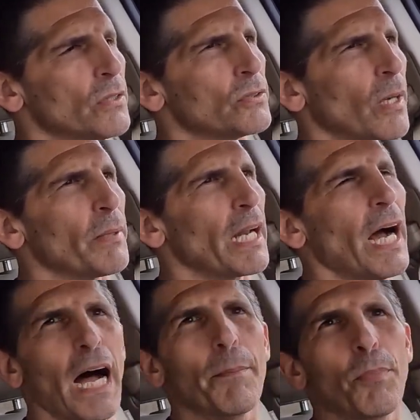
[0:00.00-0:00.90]
So I'm going to
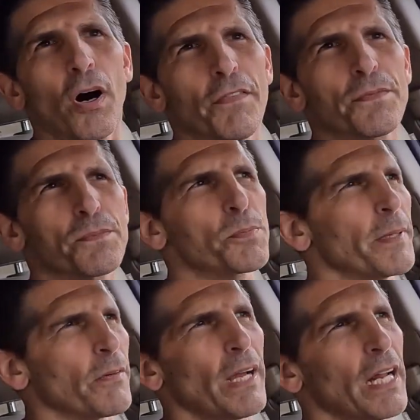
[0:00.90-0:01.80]
hop off,
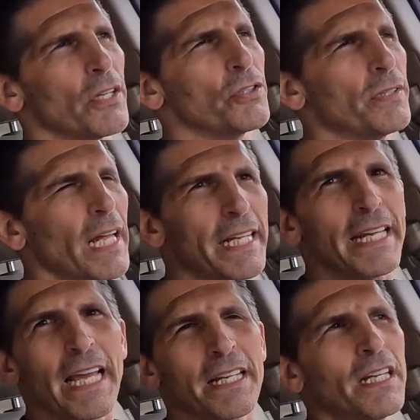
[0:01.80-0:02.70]
spin around, and do that
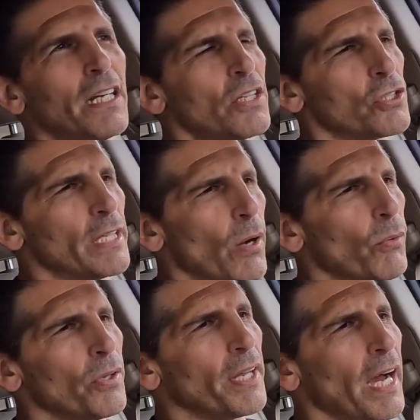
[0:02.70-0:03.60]
again. So now
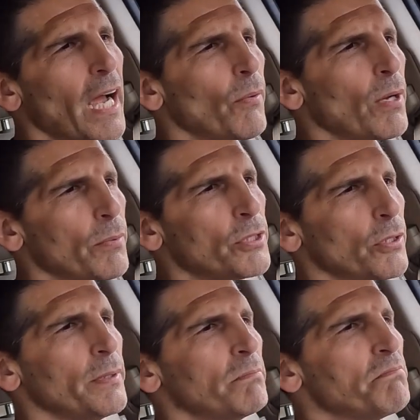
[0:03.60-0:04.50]
we're on the highway. We're
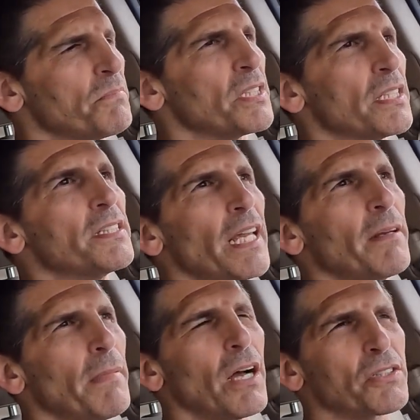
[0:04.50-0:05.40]
doing
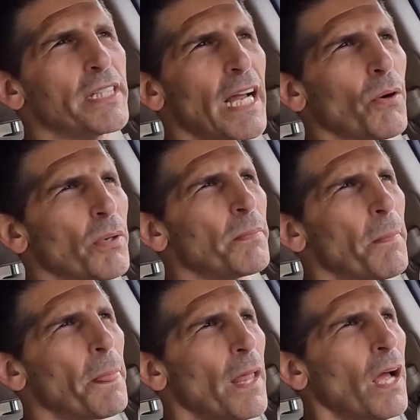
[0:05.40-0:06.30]
68 miles an hour.
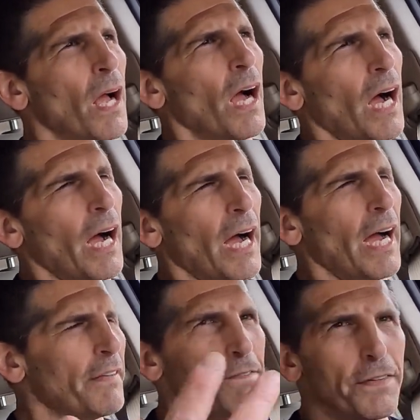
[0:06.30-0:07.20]

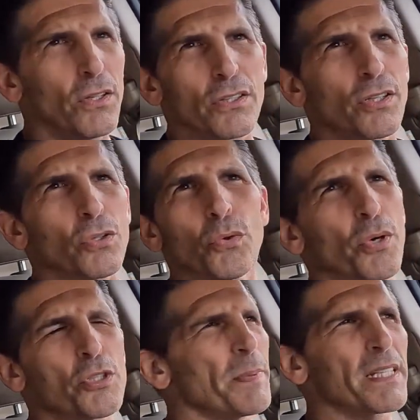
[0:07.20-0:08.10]
I feel a little
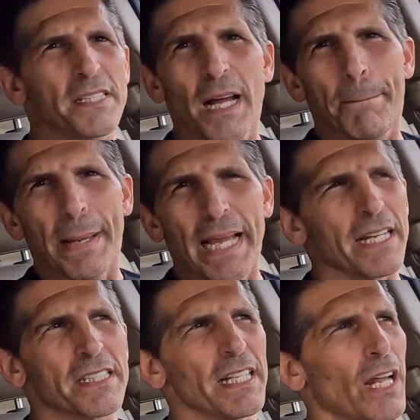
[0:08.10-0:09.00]
noise, but it's not
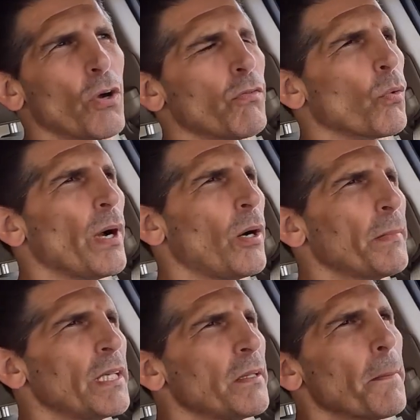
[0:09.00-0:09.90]
bad. It's not
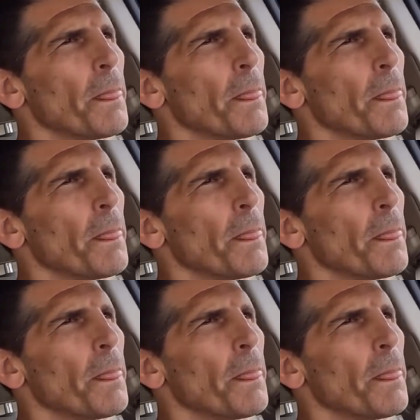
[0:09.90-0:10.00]
overwhelming.